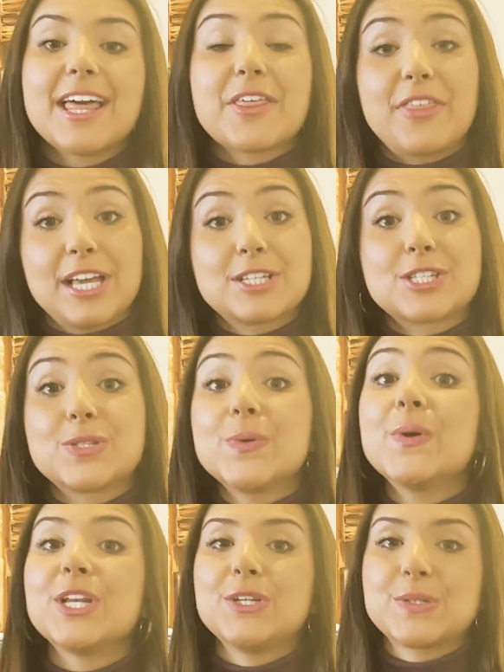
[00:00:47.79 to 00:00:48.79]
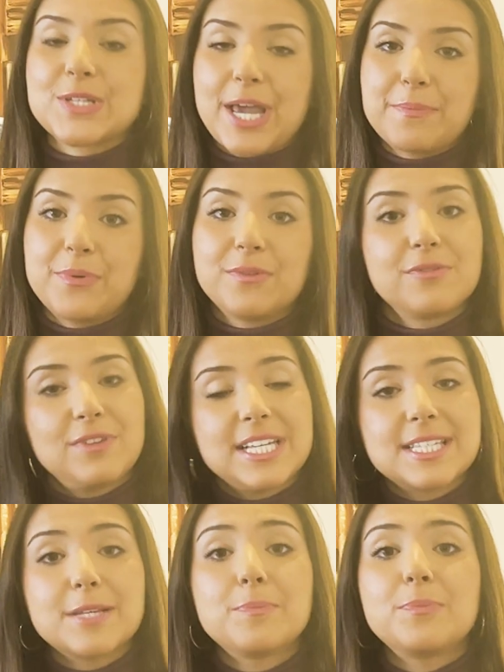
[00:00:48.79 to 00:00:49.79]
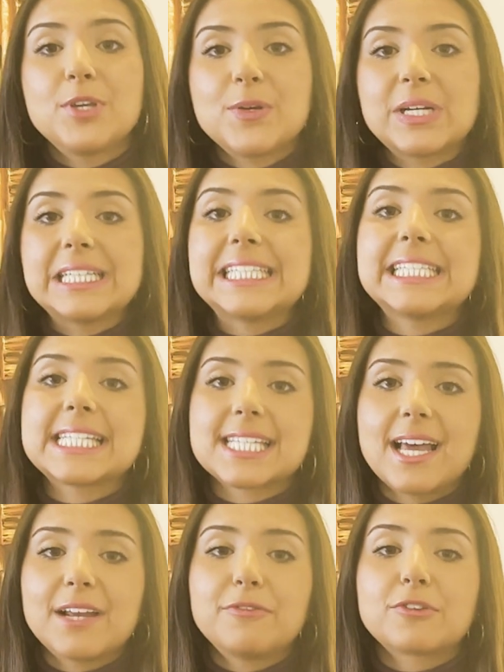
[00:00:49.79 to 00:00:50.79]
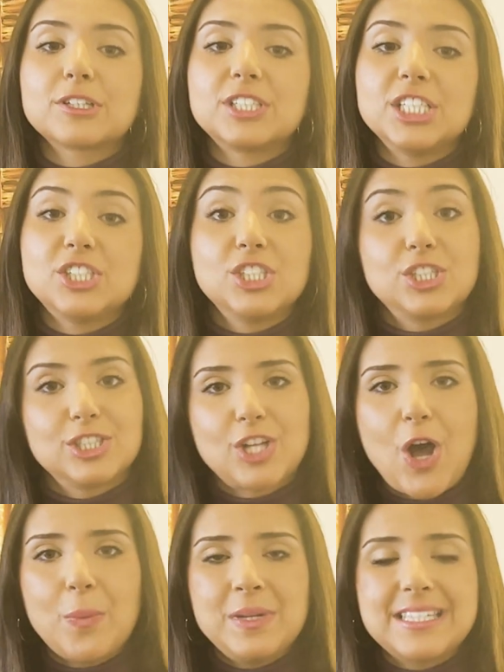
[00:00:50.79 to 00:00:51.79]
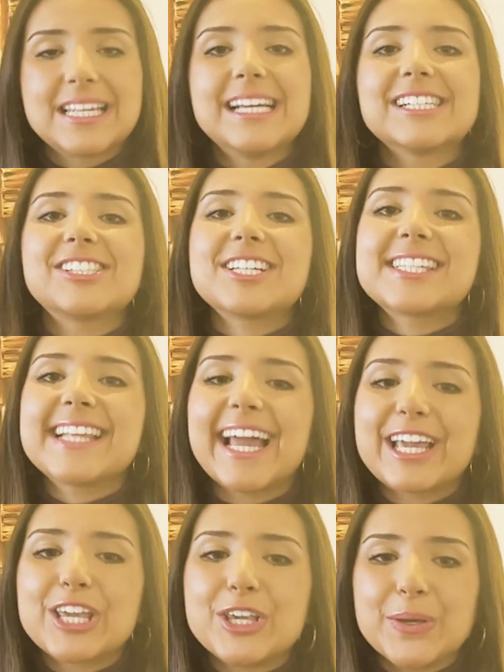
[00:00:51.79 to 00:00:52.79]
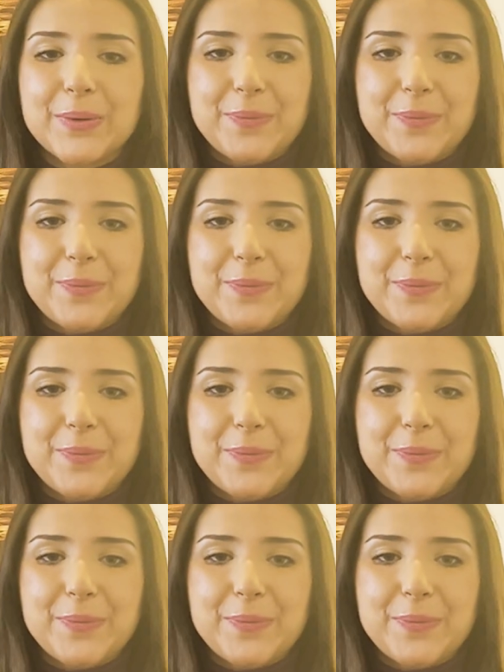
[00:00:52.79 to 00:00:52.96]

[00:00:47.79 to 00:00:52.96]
thanks to a new type of visa purely designed for digital nomads just like you.